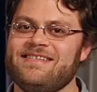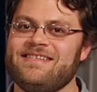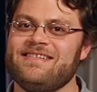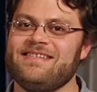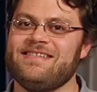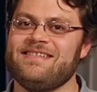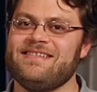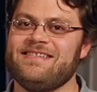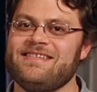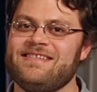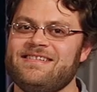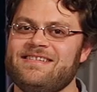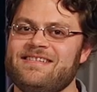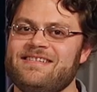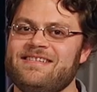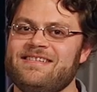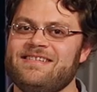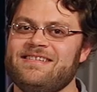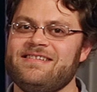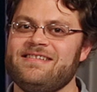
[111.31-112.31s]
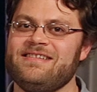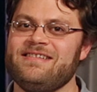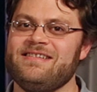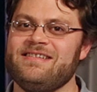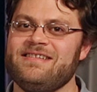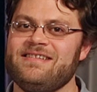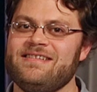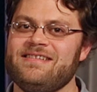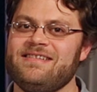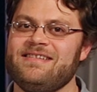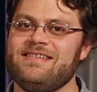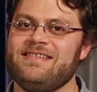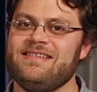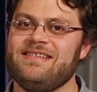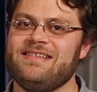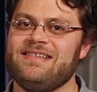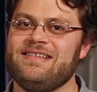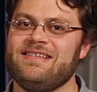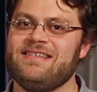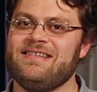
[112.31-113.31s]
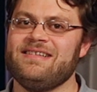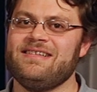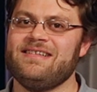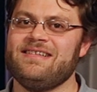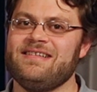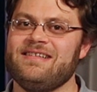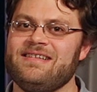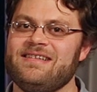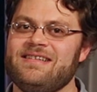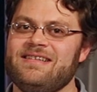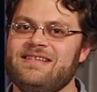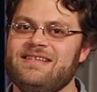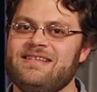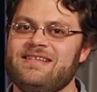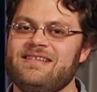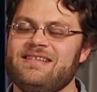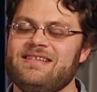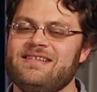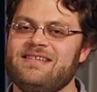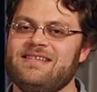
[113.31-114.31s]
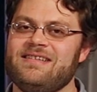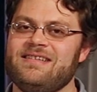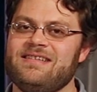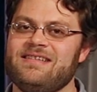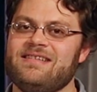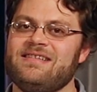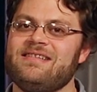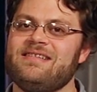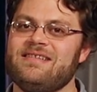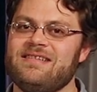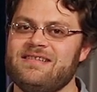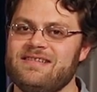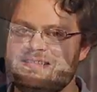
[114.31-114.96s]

The person shown says nothing.